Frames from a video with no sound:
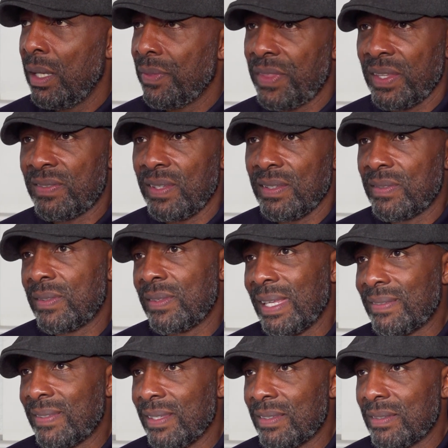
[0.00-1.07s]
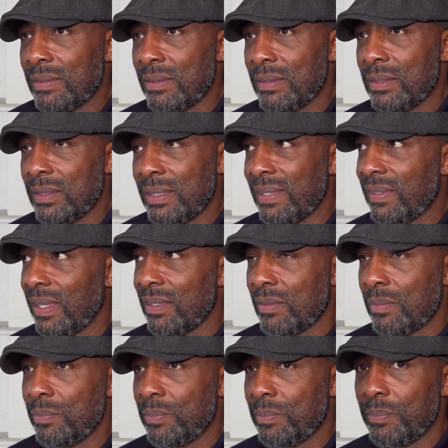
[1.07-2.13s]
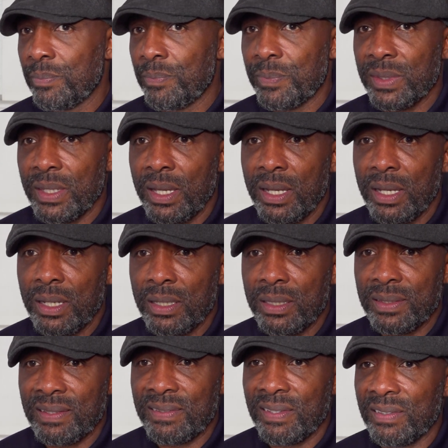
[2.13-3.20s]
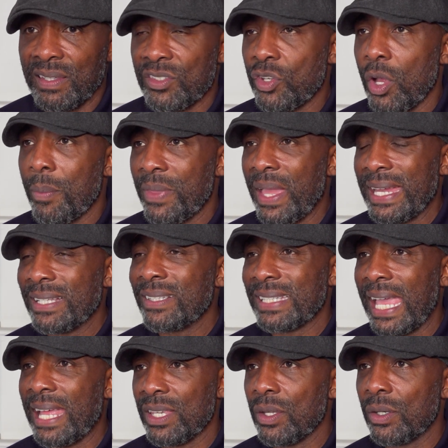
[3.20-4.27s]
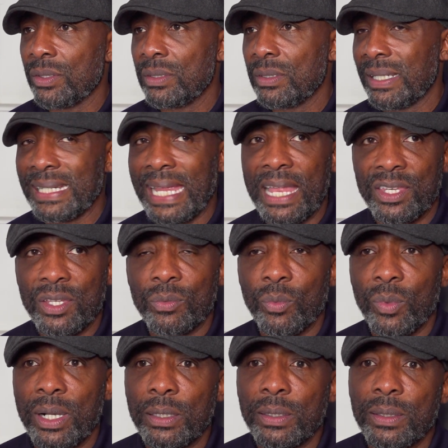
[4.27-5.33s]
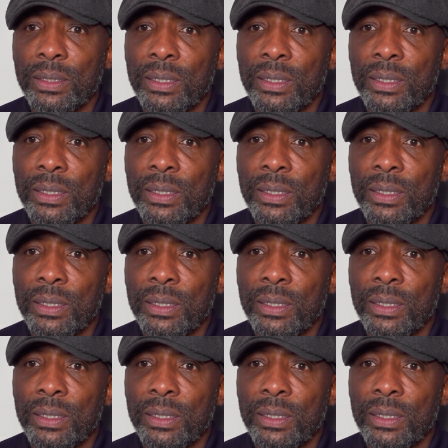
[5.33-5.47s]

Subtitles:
this is a job that he'll get done and get done well.